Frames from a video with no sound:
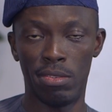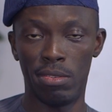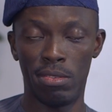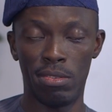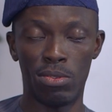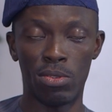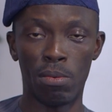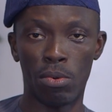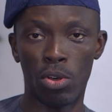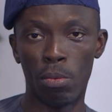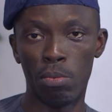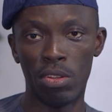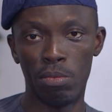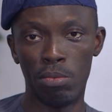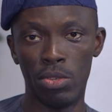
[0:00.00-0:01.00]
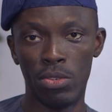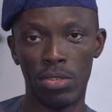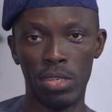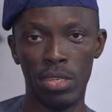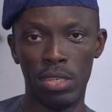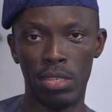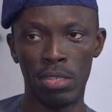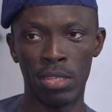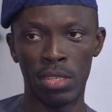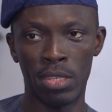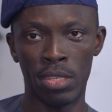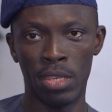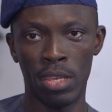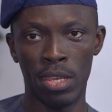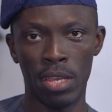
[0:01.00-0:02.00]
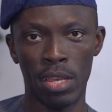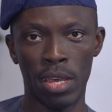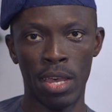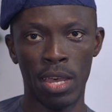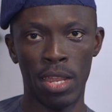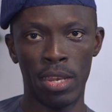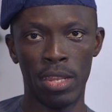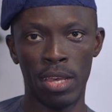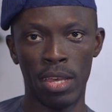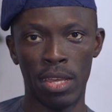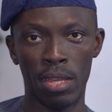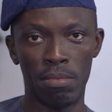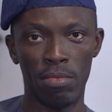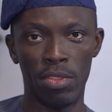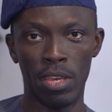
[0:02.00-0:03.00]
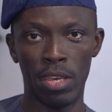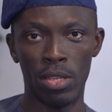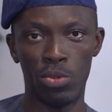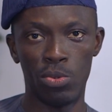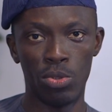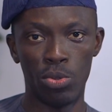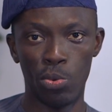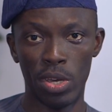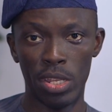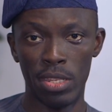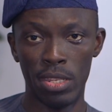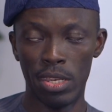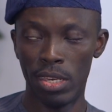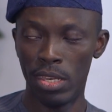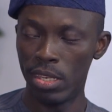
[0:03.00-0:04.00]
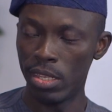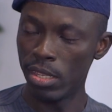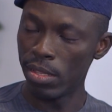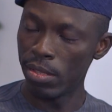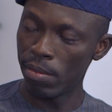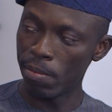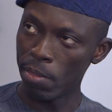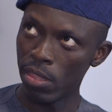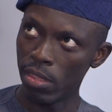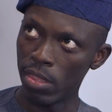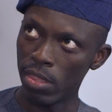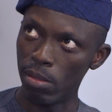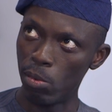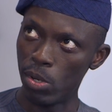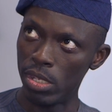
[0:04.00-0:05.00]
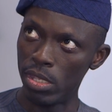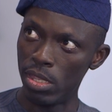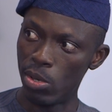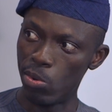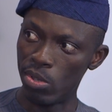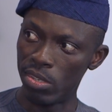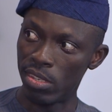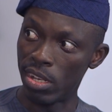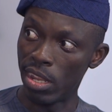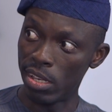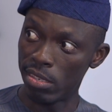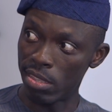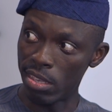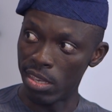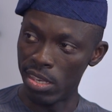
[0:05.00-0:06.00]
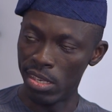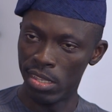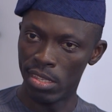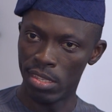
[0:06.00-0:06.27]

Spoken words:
some couple of music, and there to the wedding day. The wedding day was the next day,